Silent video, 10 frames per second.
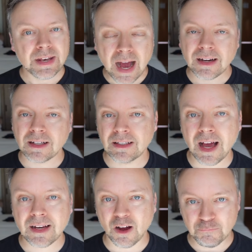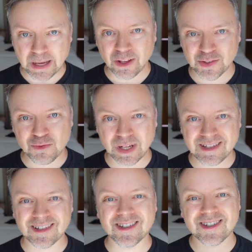not a lot of bells and
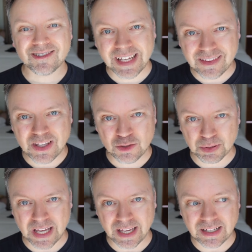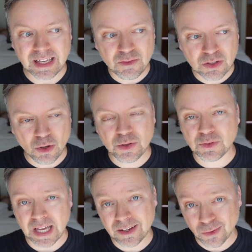whistles in this plane, even though the
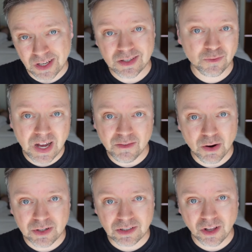flight was 5 hours